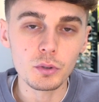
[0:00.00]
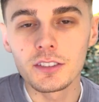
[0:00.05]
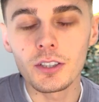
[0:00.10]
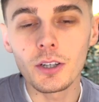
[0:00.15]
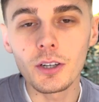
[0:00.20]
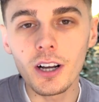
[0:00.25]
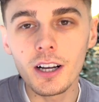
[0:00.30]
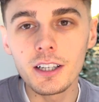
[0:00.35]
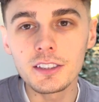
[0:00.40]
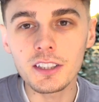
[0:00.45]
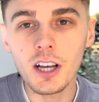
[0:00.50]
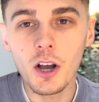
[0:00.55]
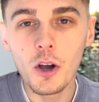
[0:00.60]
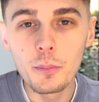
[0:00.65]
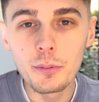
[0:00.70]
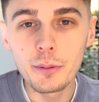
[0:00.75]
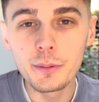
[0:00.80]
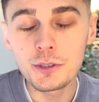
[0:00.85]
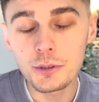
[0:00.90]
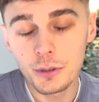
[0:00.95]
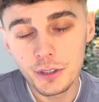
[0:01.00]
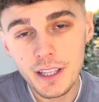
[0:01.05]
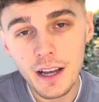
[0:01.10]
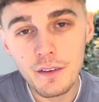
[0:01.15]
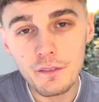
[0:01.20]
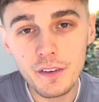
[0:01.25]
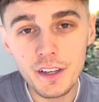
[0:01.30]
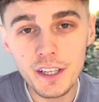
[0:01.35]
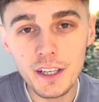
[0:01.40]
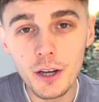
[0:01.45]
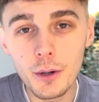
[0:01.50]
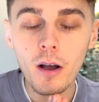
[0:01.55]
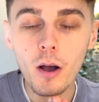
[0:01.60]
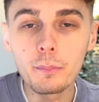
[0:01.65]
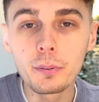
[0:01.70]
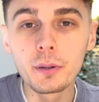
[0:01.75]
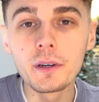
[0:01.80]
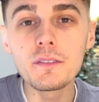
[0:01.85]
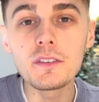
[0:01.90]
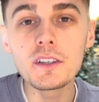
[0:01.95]
So guys, I hope you enjoyed that video. Our
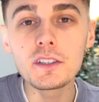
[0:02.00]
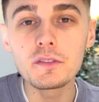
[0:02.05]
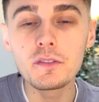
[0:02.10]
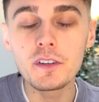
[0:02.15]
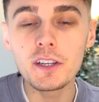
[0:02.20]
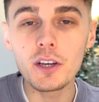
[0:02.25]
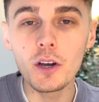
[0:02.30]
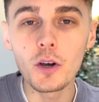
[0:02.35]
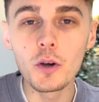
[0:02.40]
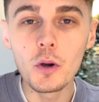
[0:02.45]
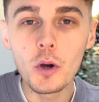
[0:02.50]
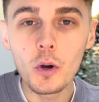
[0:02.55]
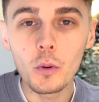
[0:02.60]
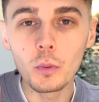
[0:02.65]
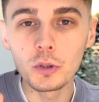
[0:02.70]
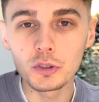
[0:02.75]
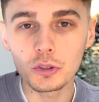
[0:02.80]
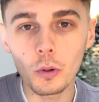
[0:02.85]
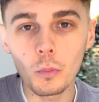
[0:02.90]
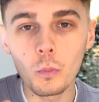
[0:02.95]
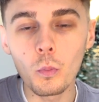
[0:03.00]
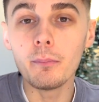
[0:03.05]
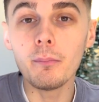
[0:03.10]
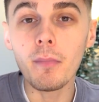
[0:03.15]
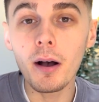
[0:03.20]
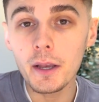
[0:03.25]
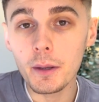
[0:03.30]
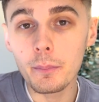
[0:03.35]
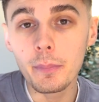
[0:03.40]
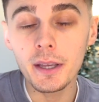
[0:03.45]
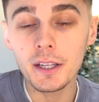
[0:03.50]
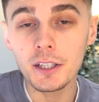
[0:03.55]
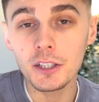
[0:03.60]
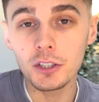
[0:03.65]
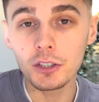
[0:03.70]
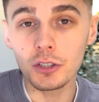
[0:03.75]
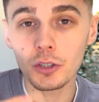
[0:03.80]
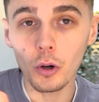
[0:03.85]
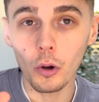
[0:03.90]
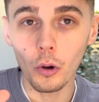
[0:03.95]
previous video was on my
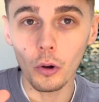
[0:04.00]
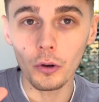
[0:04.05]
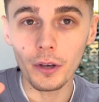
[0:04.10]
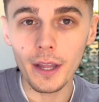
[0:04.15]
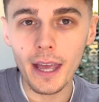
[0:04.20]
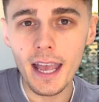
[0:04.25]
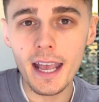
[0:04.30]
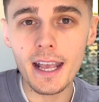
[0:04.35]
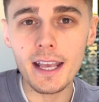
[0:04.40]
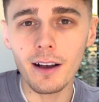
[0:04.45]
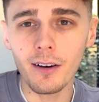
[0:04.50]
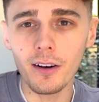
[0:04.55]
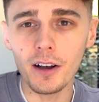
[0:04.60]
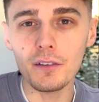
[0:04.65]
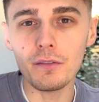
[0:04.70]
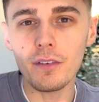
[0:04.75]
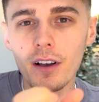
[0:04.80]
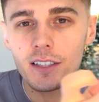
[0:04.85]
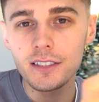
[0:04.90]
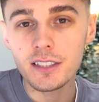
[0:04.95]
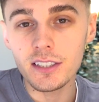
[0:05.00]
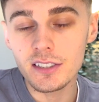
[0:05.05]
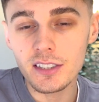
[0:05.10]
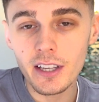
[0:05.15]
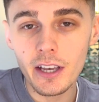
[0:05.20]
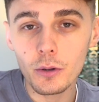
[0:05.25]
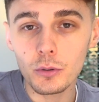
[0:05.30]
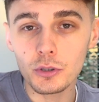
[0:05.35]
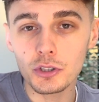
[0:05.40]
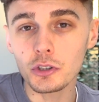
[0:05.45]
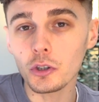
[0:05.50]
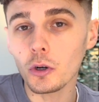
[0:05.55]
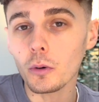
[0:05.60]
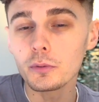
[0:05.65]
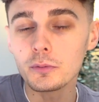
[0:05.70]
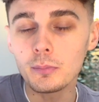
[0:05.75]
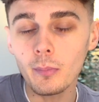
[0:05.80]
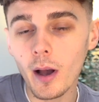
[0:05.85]
opinion on AI versus sales jobs,